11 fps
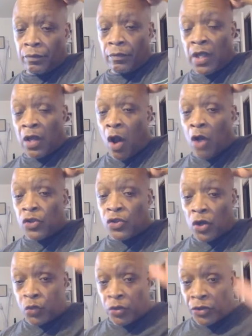It all
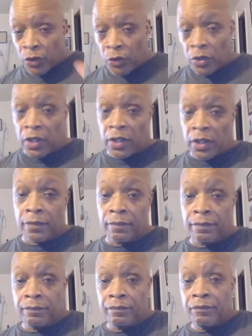starts with acrylic.
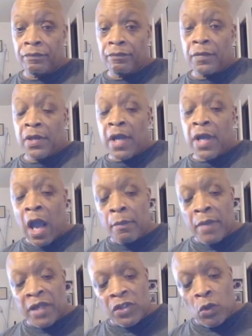Now, I'm
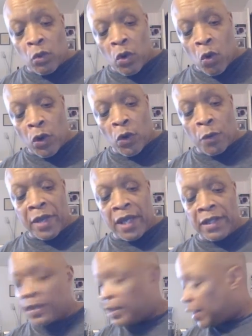messing with oil
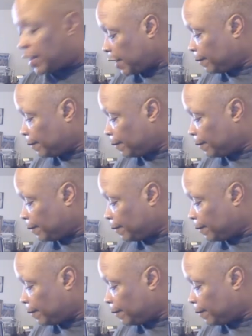paint today.